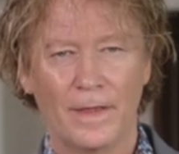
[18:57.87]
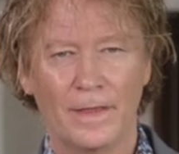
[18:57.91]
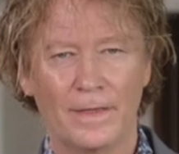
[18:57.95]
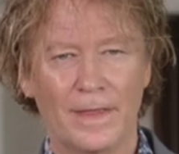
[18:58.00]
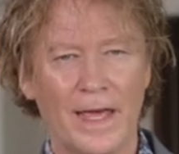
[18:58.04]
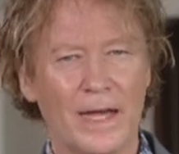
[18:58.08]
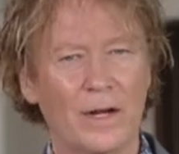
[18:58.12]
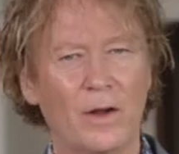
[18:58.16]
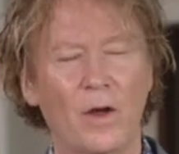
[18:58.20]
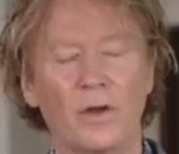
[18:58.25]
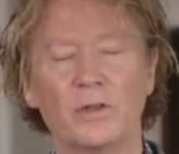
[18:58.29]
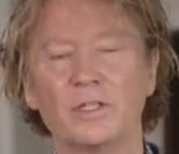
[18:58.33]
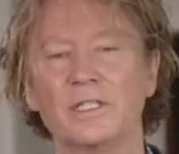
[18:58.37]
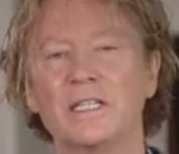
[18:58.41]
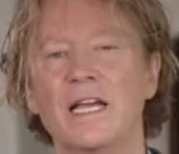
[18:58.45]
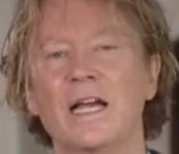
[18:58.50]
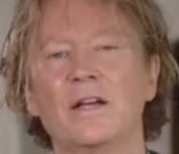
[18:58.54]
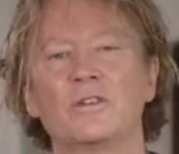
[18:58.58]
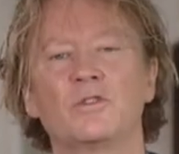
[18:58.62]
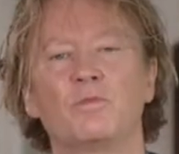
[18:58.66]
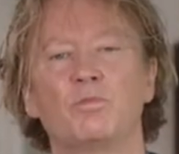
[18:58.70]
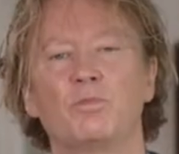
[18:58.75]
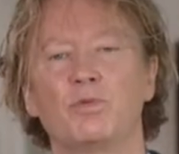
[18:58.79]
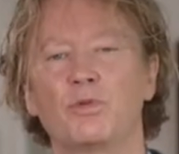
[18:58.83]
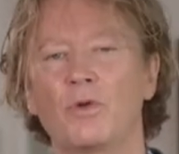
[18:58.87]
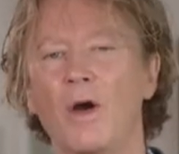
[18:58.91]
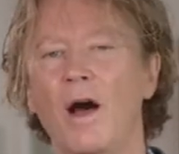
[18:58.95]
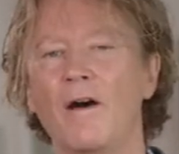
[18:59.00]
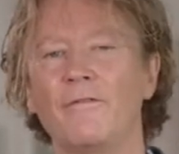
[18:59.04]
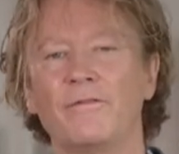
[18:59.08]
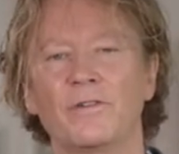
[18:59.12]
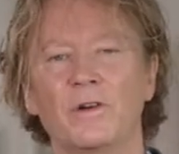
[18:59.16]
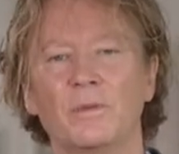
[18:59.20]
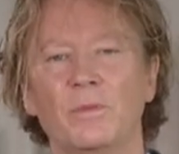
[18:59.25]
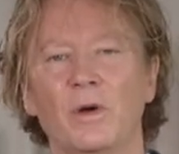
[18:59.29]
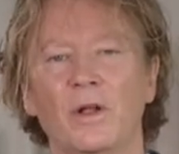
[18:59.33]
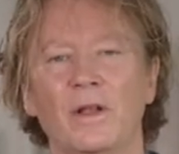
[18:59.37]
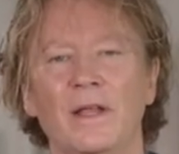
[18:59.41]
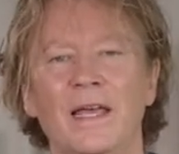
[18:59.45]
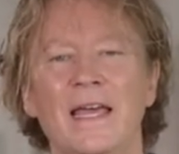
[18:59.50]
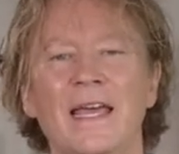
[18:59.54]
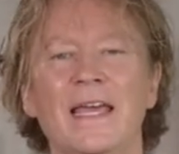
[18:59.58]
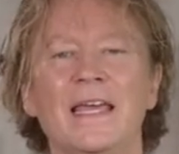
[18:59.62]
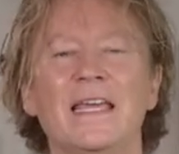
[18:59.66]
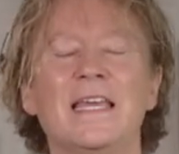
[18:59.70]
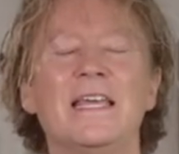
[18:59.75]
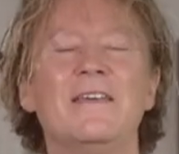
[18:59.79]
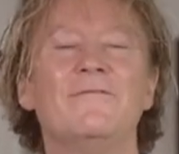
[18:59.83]
That all sounds profitable,
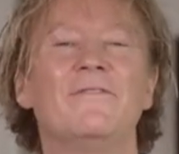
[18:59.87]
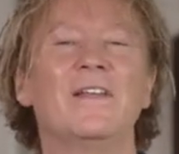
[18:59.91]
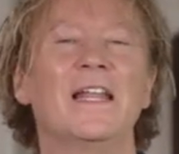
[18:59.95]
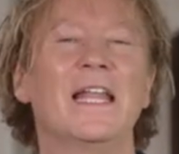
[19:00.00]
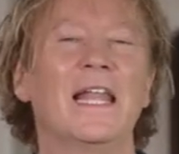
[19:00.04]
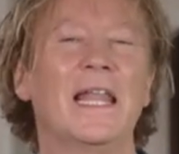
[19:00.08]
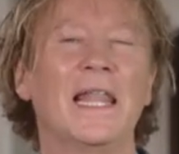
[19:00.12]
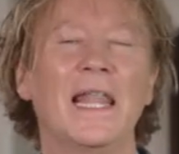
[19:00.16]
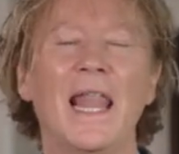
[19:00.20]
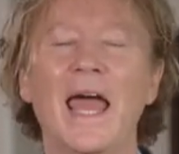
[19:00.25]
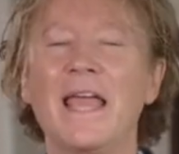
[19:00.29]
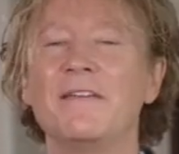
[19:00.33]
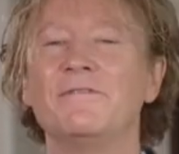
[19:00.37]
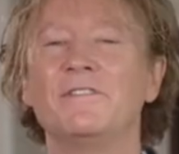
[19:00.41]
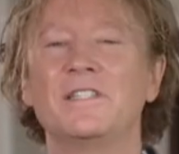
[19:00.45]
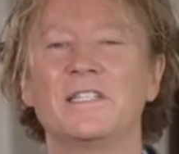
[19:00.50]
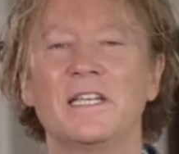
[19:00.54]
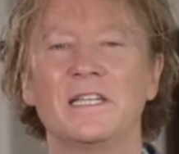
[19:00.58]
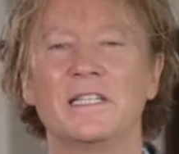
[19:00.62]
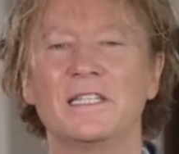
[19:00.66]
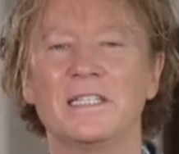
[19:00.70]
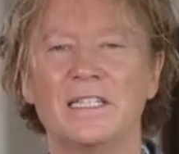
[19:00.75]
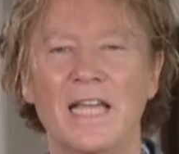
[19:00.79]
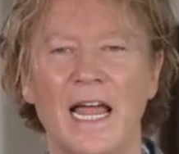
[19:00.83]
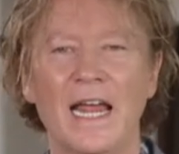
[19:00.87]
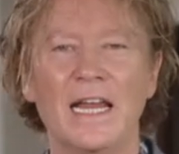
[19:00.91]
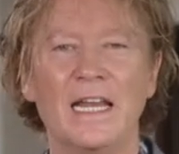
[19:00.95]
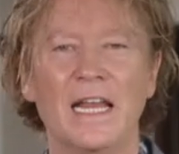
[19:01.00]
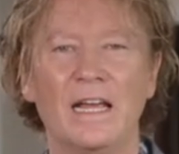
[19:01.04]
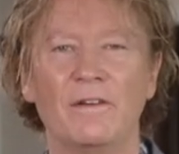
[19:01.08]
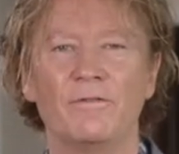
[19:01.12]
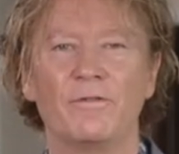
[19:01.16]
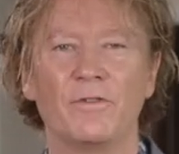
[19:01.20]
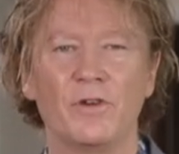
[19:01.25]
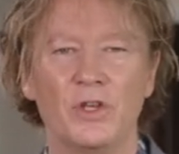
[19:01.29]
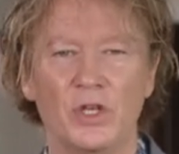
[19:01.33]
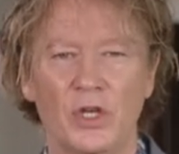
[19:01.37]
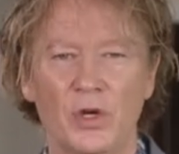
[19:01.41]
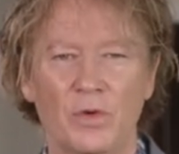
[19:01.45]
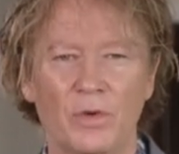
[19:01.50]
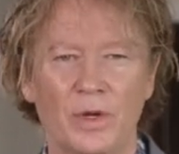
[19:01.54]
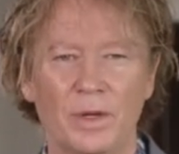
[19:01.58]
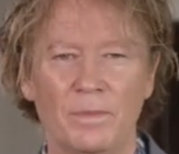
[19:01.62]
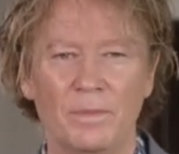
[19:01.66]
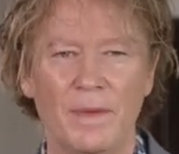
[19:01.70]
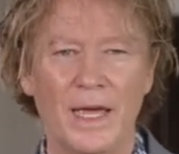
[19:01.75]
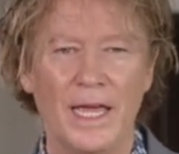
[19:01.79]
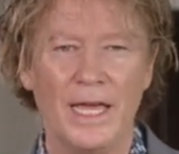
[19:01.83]
even life sustaining for you
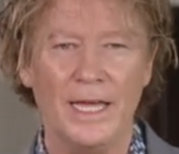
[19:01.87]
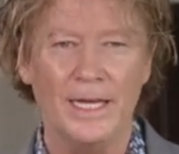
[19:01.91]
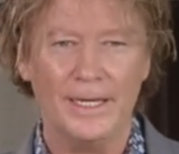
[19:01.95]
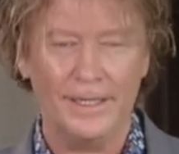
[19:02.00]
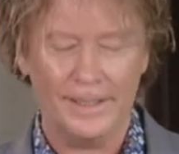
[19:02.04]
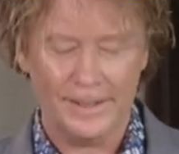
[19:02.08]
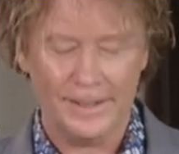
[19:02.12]
and me.